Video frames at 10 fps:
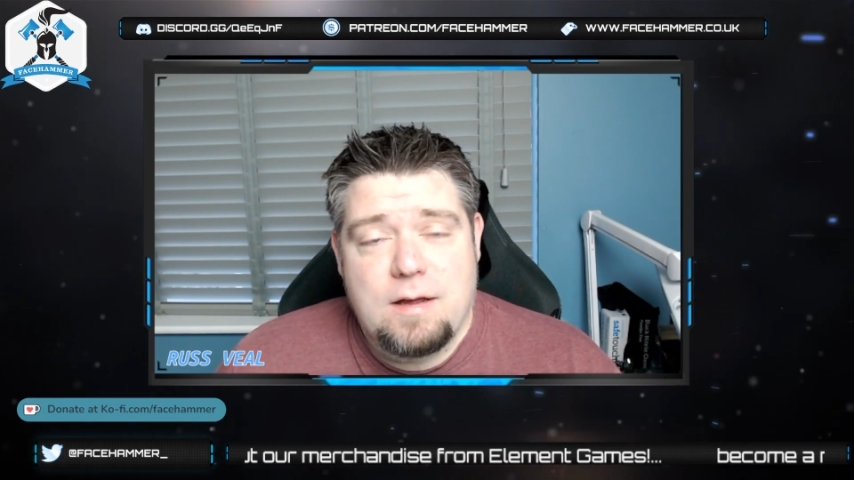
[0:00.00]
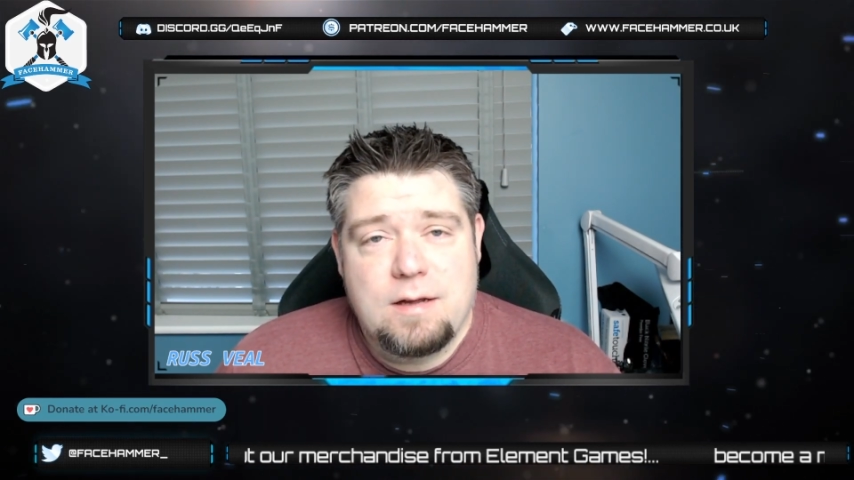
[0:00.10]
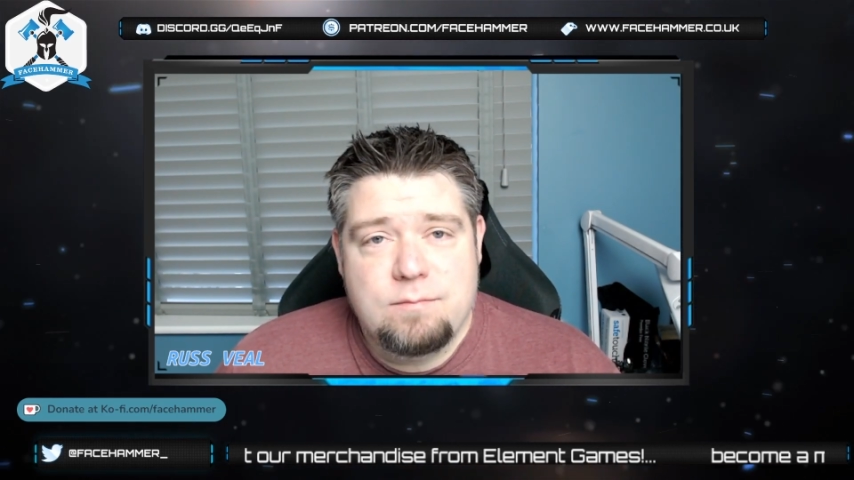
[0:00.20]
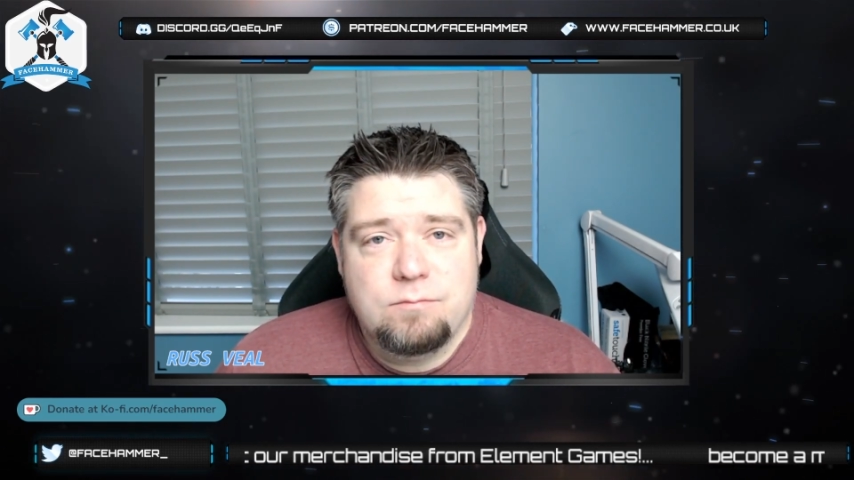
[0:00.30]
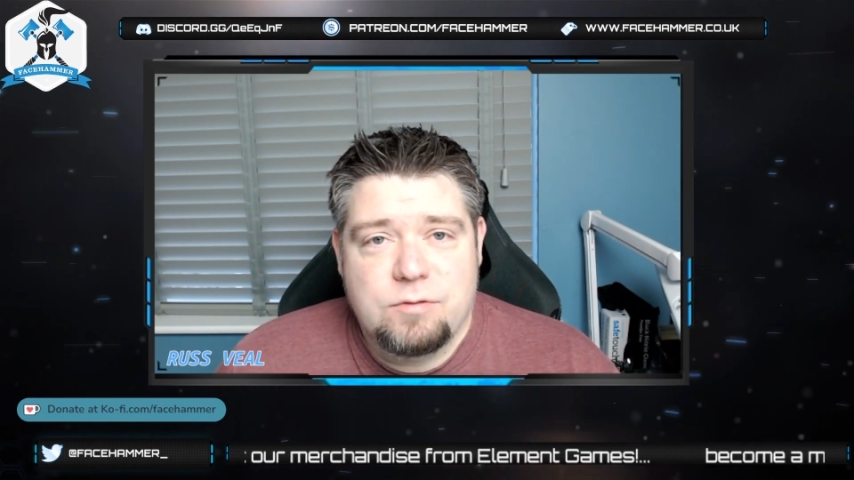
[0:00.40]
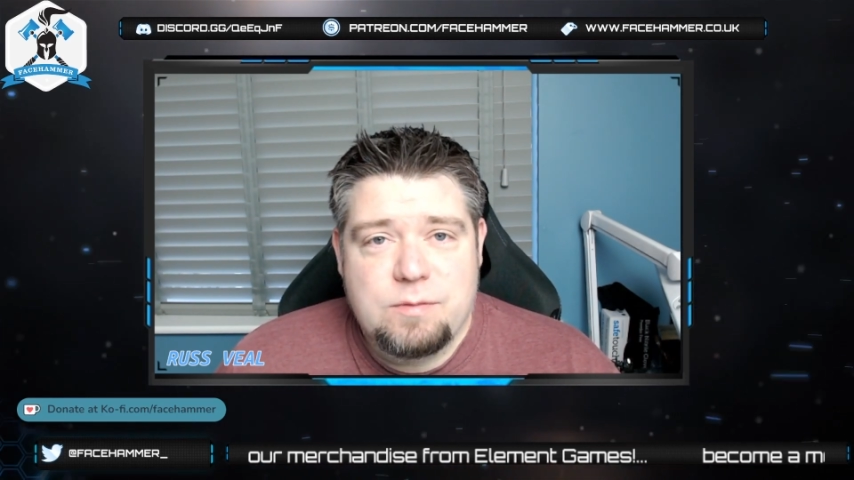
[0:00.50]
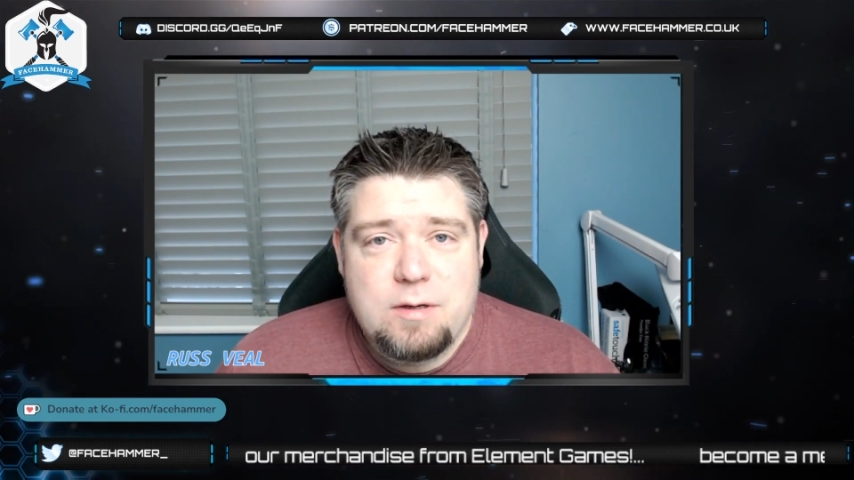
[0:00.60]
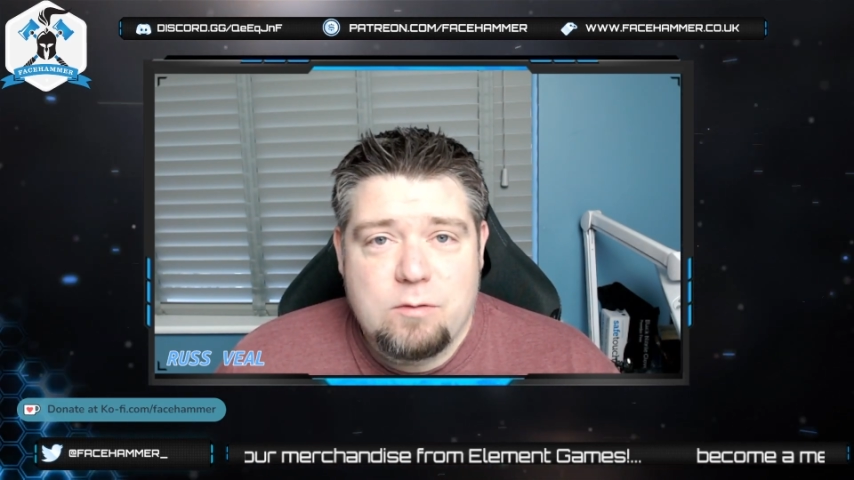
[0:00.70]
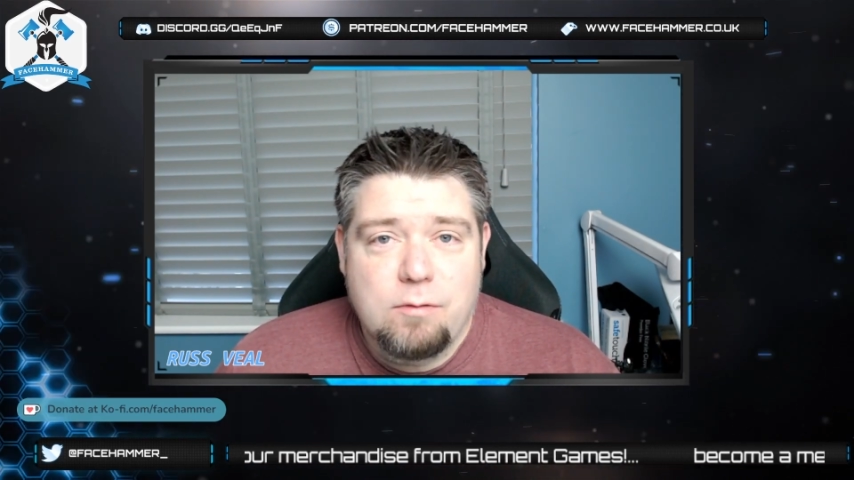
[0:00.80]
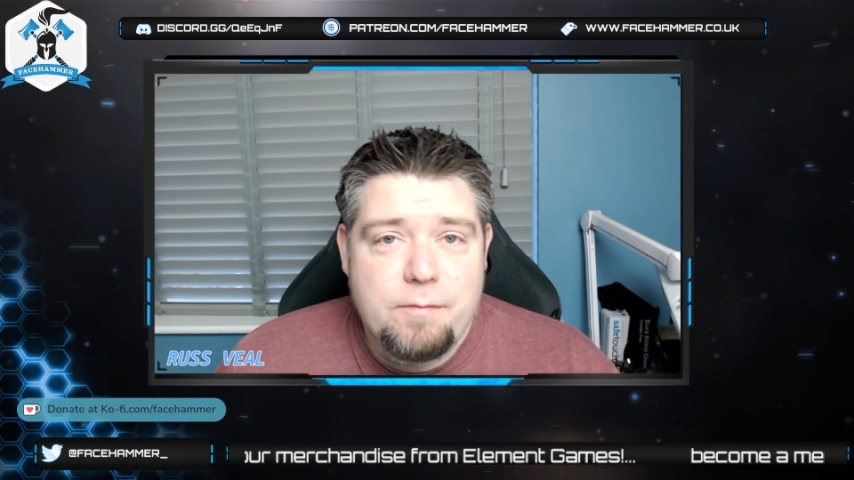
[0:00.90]

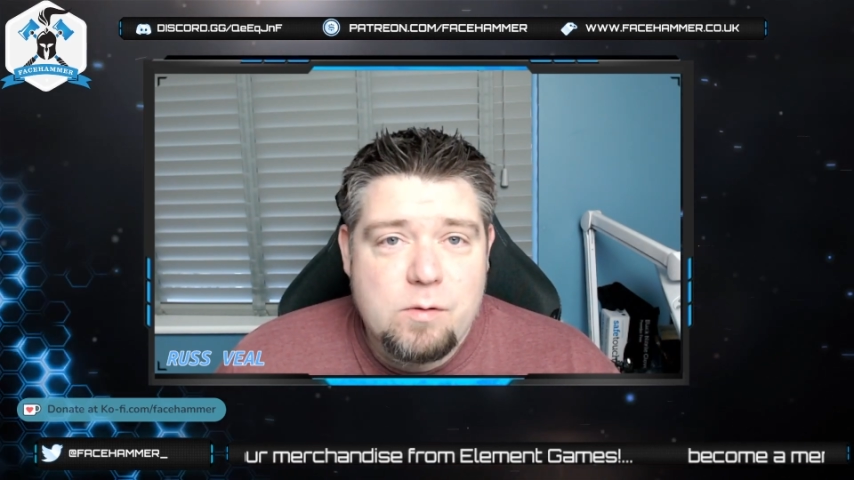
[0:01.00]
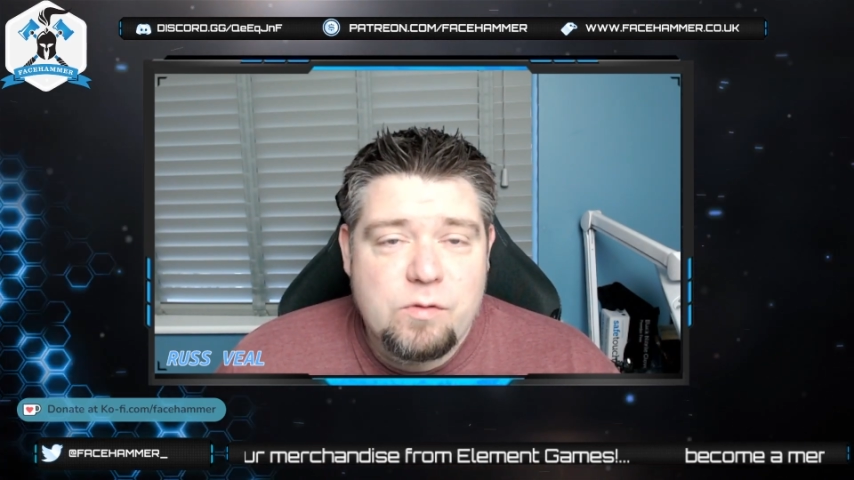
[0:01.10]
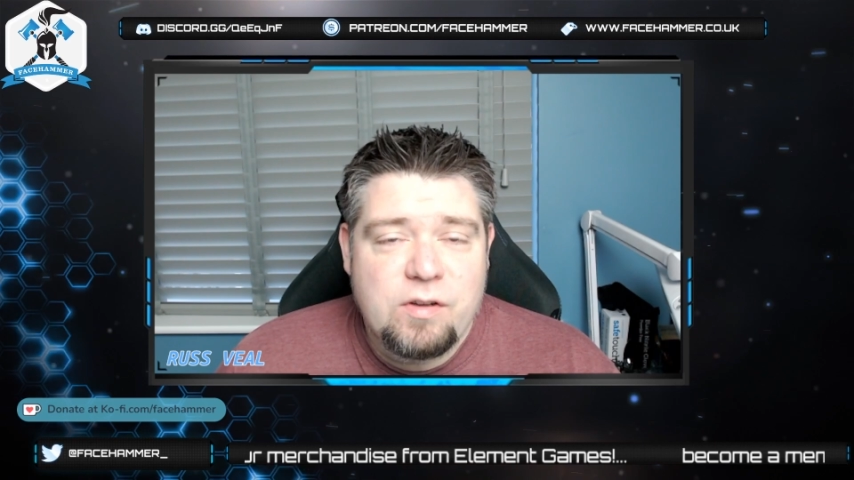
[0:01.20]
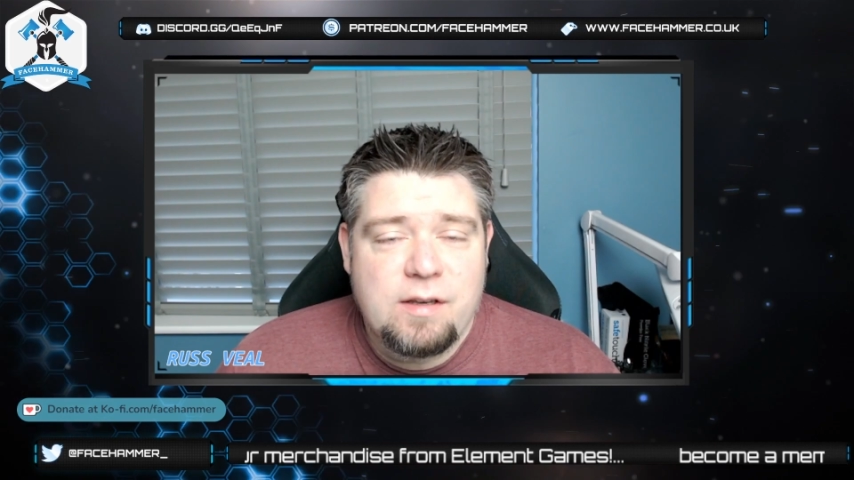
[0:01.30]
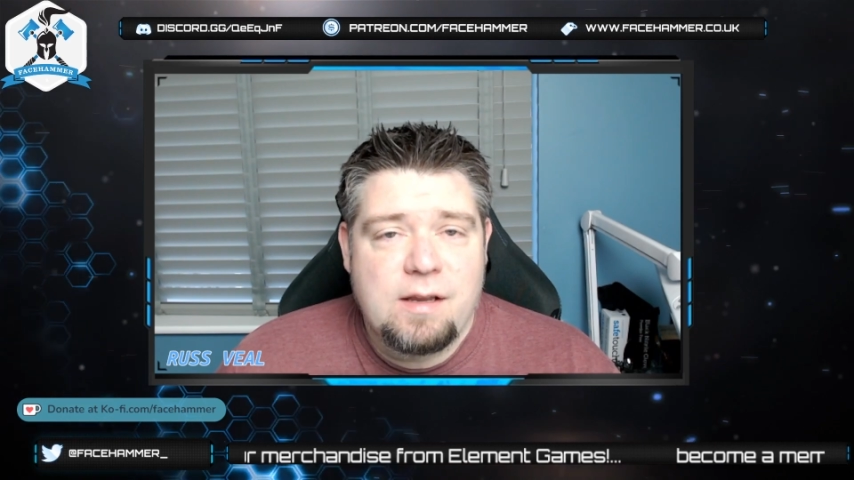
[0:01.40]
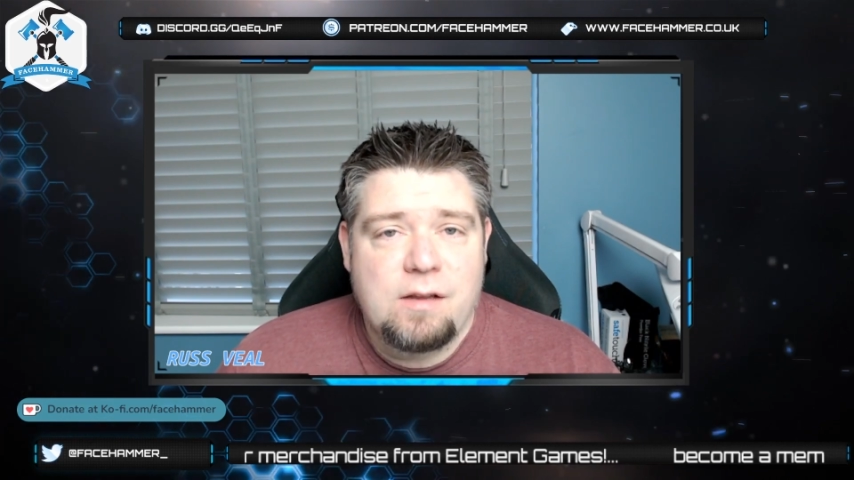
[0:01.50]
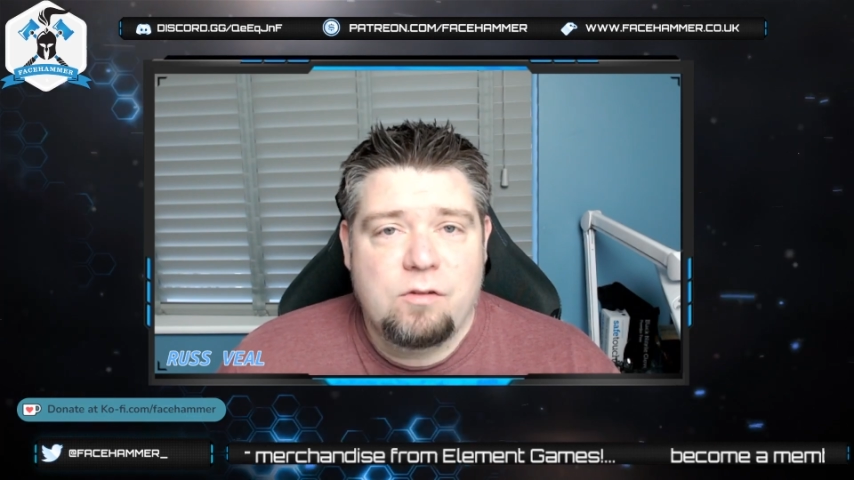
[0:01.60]
some little reveals in there,